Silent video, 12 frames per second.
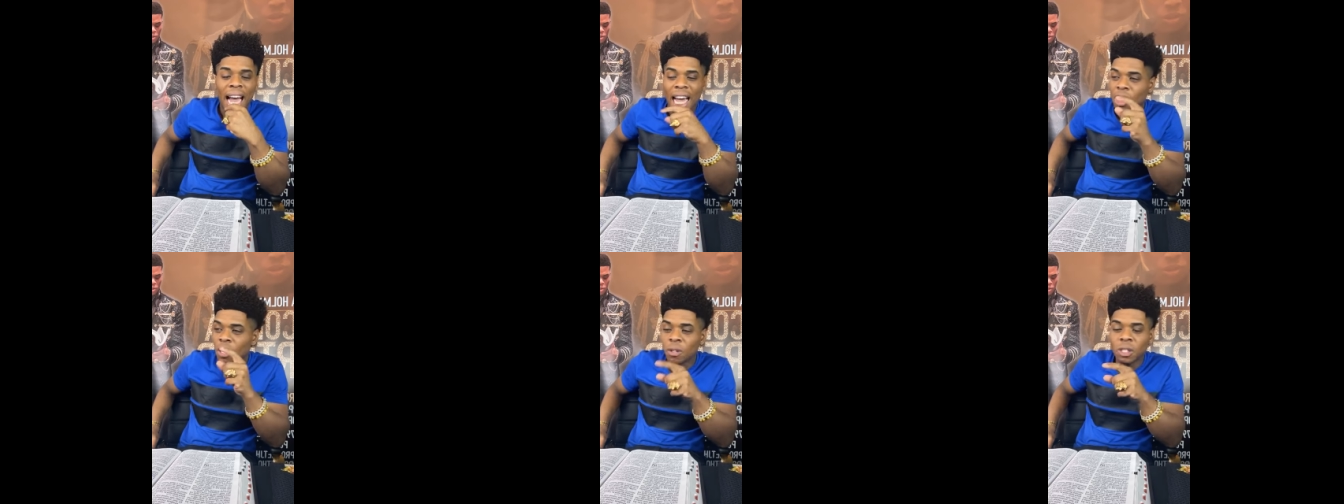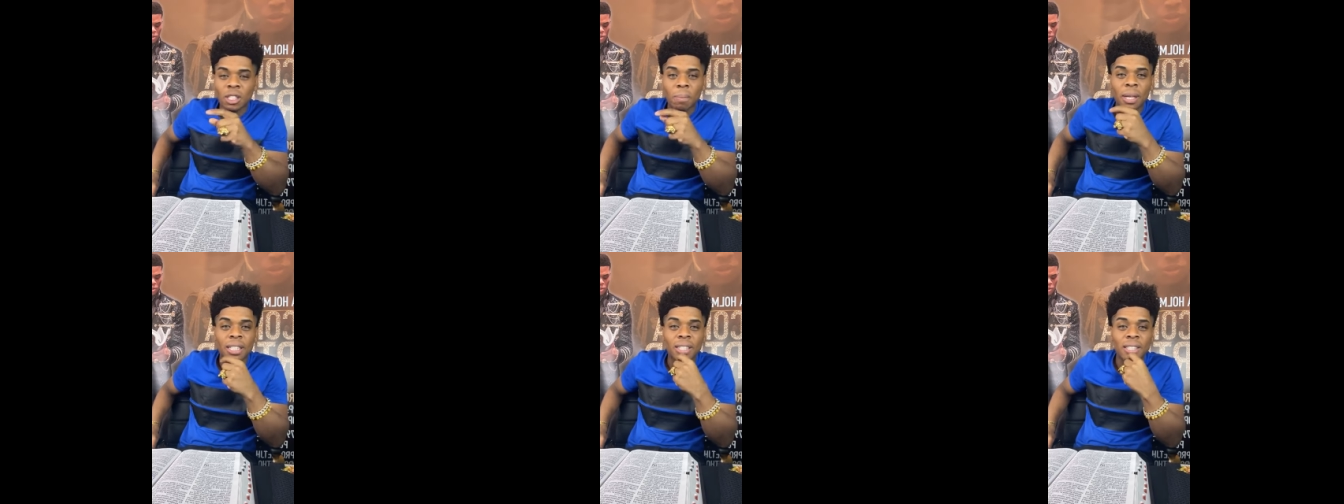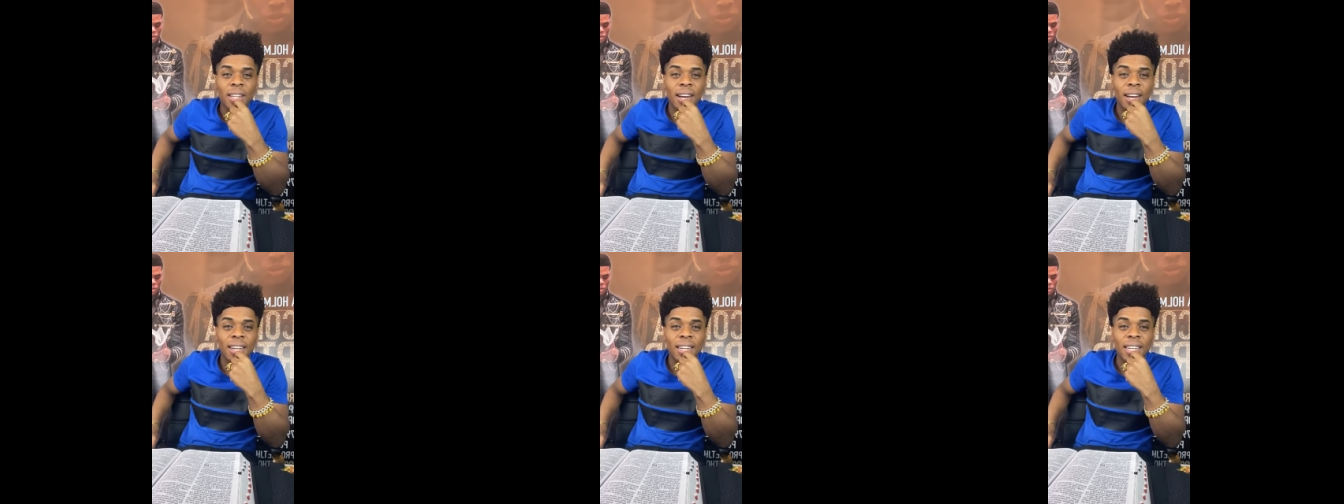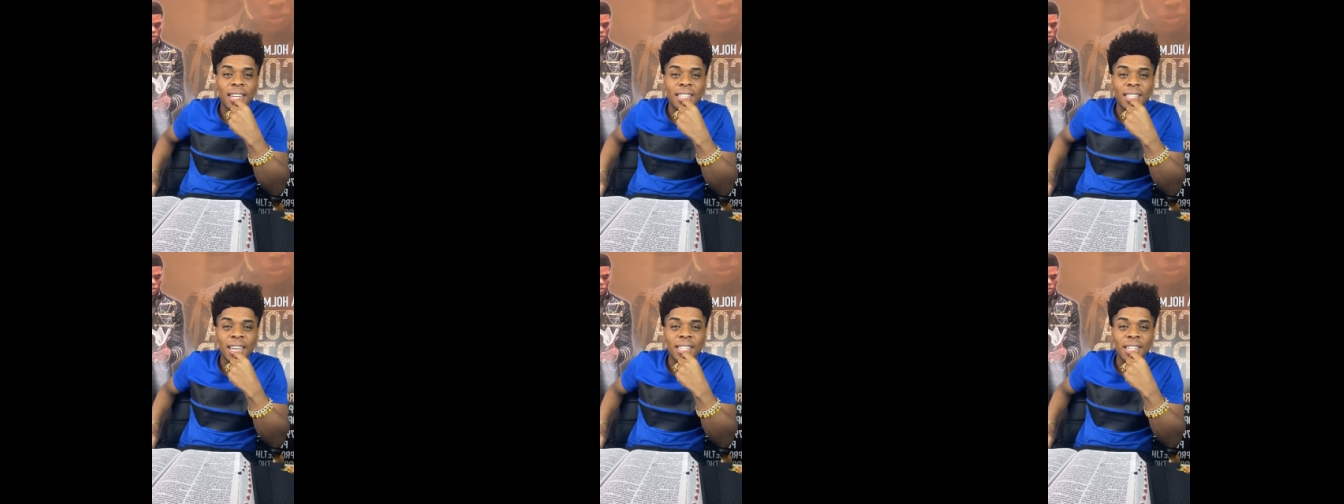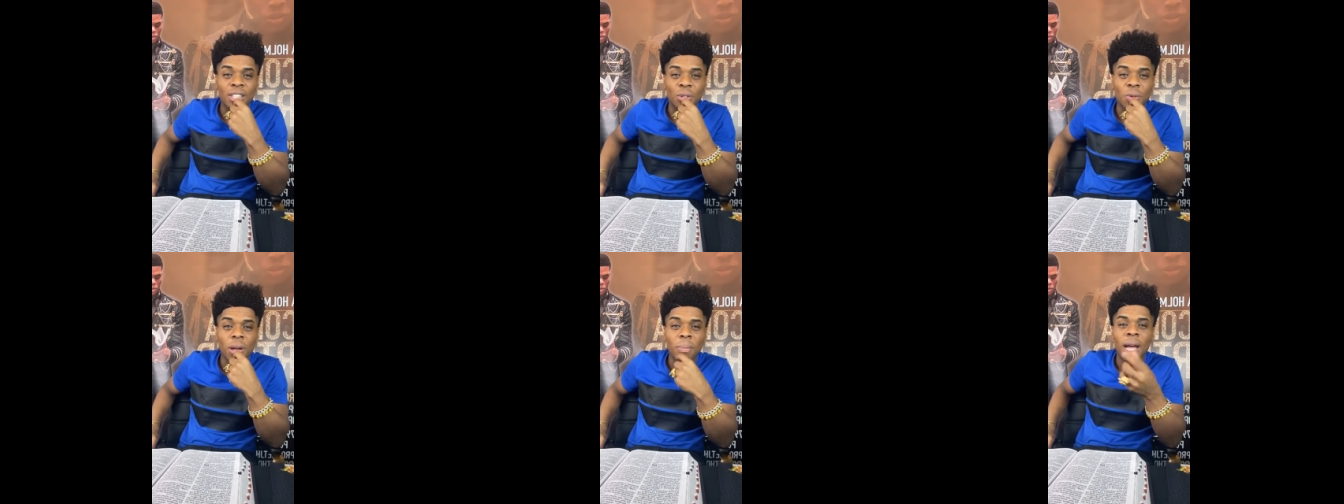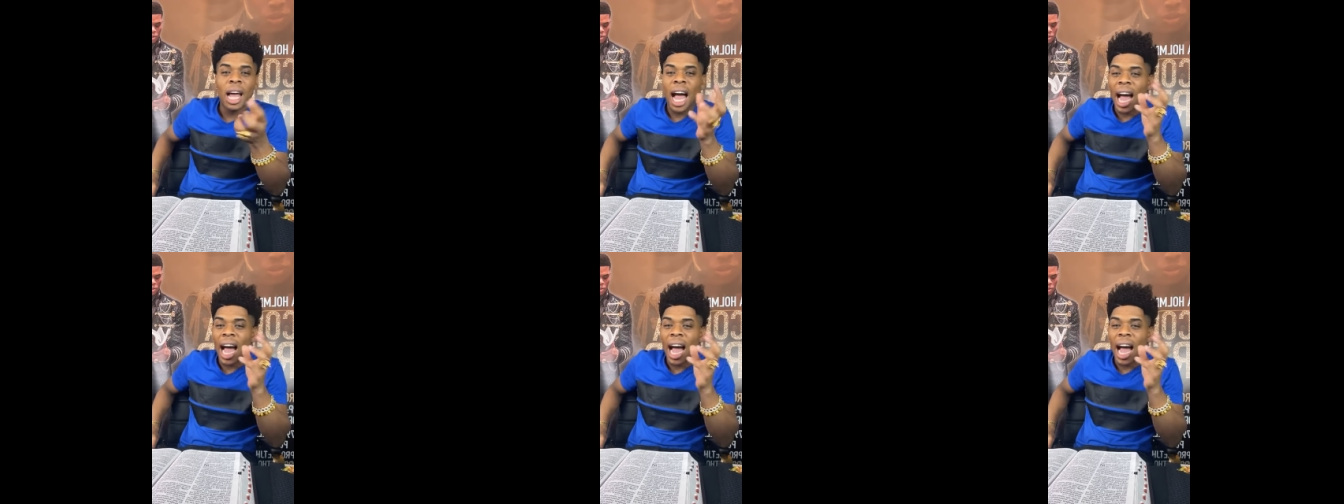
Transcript: I used to be stuck underneath Satan's grip.